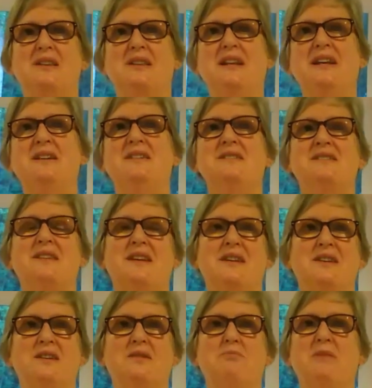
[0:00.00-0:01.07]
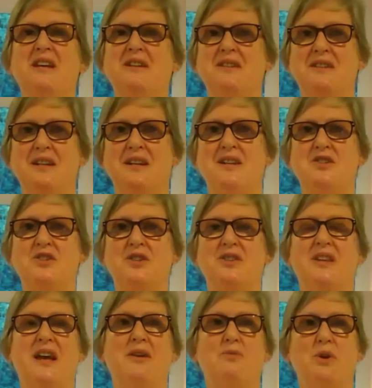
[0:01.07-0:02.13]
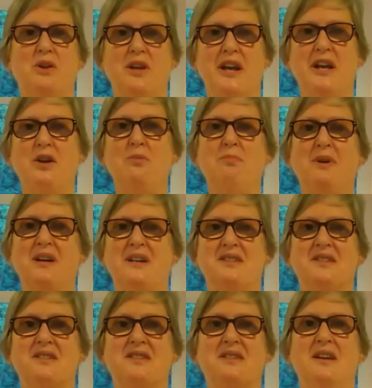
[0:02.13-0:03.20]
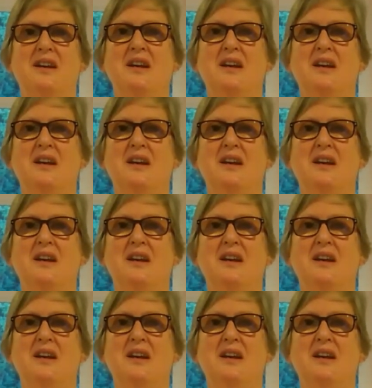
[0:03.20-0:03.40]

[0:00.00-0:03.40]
lead us in a meditation that will help us